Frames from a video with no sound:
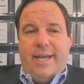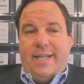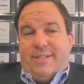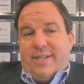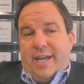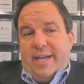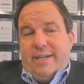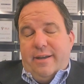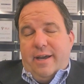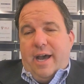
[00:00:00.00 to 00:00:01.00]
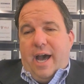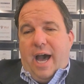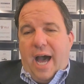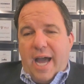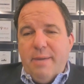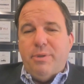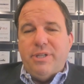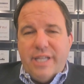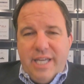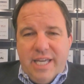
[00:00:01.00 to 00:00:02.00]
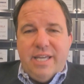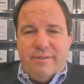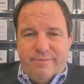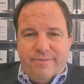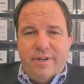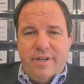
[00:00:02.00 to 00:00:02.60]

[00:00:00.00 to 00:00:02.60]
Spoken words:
and said, I believe